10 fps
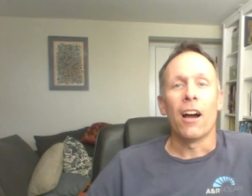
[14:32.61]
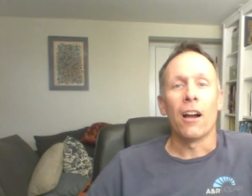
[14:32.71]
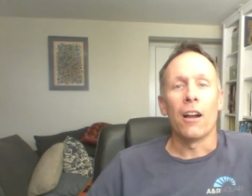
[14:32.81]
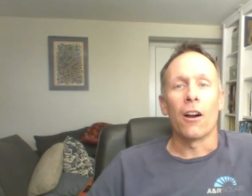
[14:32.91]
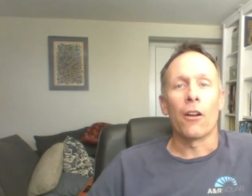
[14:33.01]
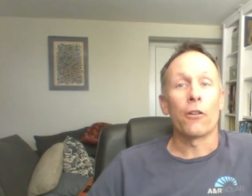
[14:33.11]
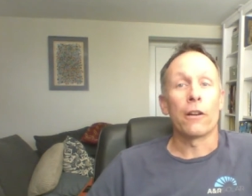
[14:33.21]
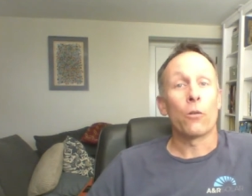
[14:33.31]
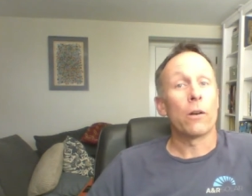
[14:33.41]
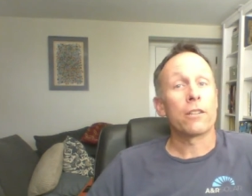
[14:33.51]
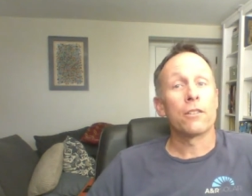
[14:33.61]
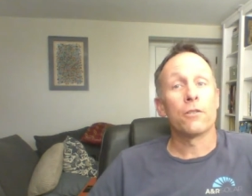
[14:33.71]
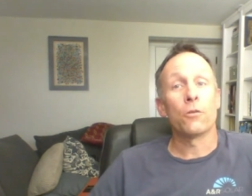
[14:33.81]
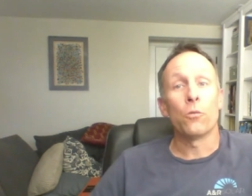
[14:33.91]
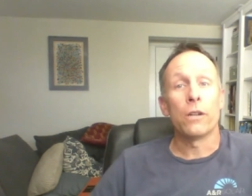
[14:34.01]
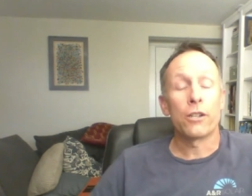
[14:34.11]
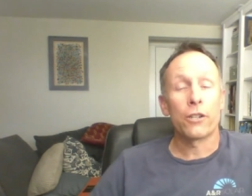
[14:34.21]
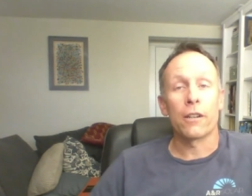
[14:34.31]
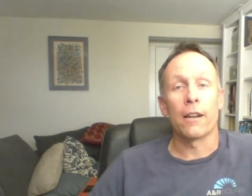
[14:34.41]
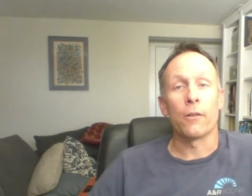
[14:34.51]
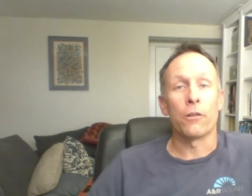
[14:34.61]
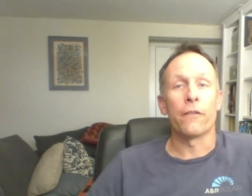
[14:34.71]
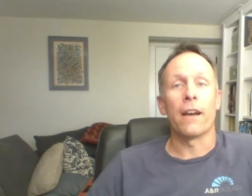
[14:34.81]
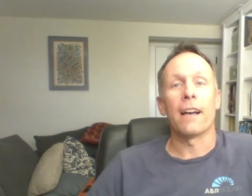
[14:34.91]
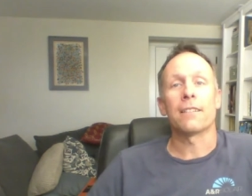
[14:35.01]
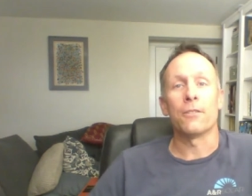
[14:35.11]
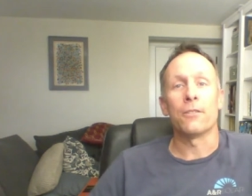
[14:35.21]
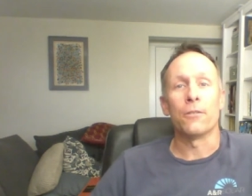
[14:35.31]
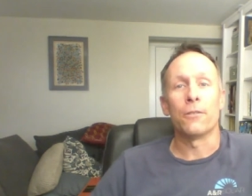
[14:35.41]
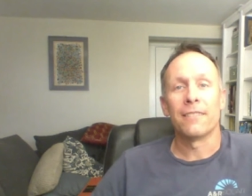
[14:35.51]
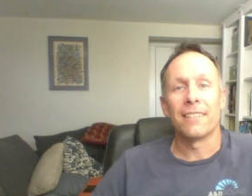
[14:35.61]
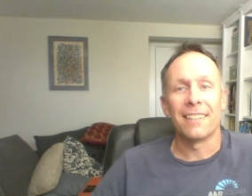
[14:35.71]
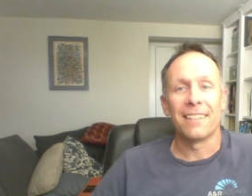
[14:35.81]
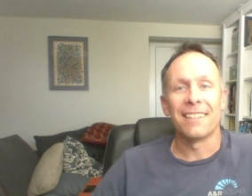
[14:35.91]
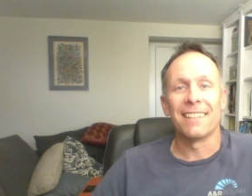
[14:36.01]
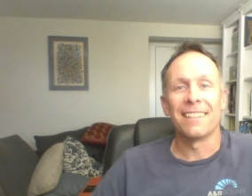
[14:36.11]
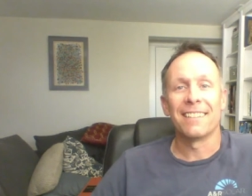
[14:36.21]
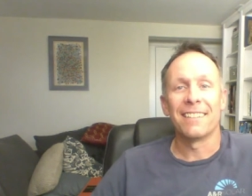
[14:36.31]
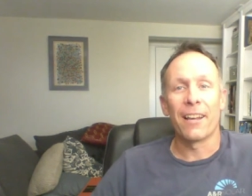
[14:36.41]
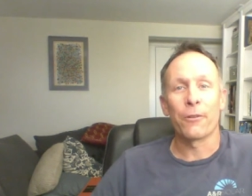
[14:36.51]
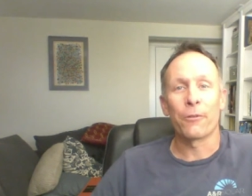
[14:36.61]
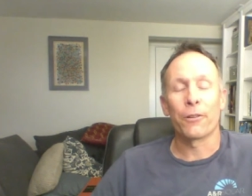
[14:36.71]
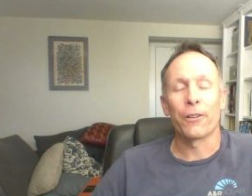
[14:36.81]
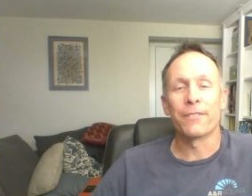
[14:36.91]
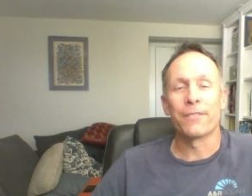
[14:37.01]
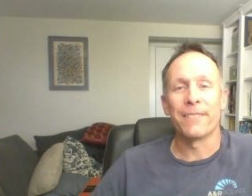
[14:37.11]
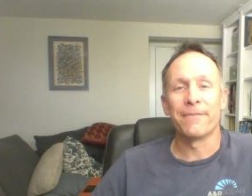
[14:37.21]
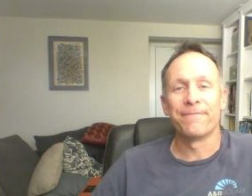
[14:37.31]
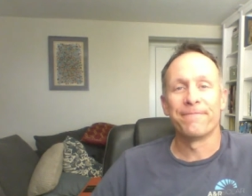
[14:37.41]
I, are there any questions you wish I would have asked you uh, now that we're closing up?